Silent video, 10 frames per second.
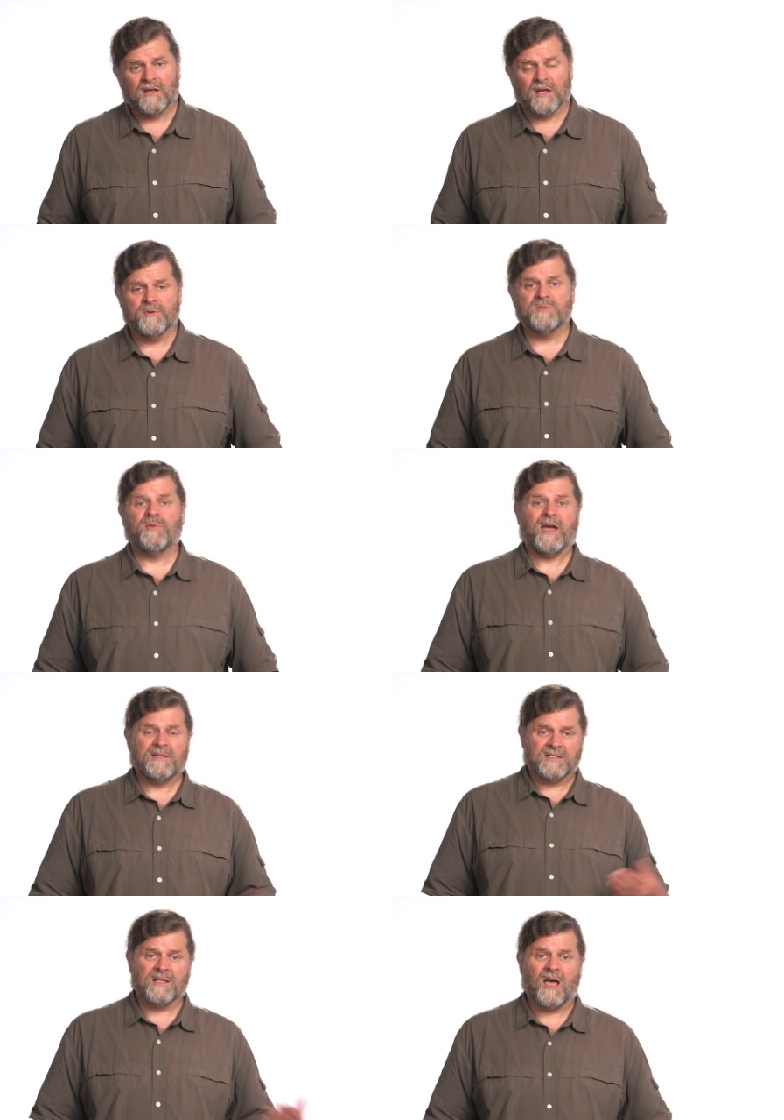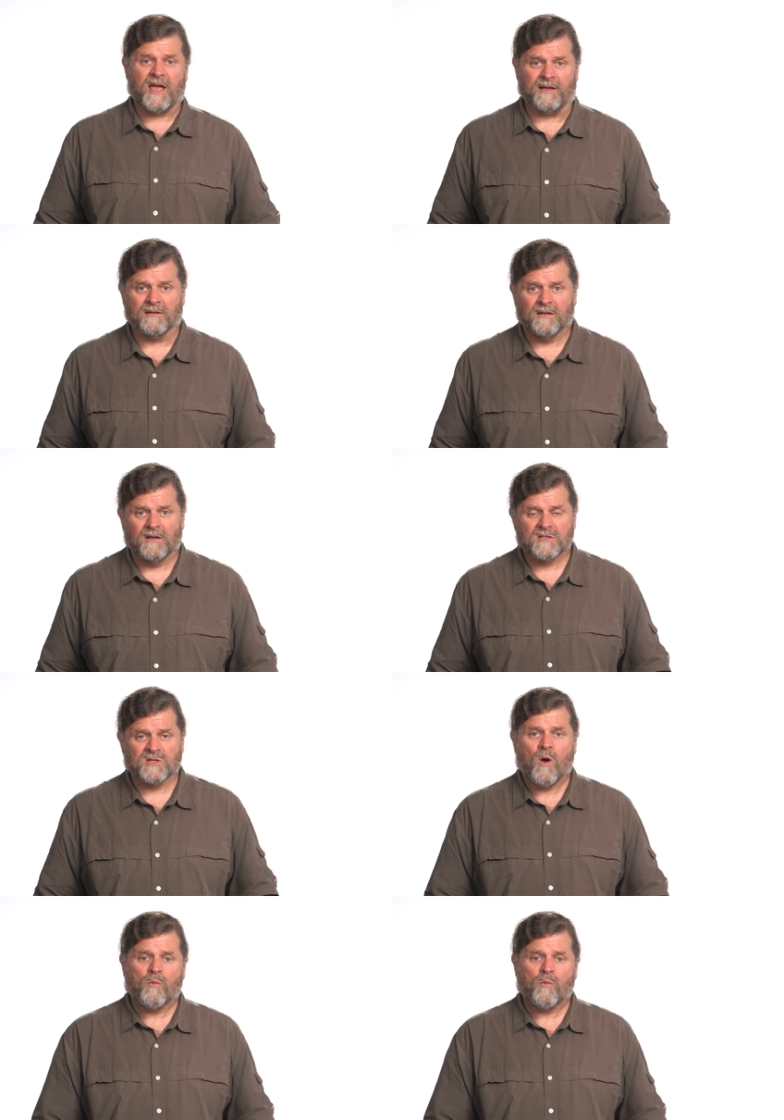It was by design. So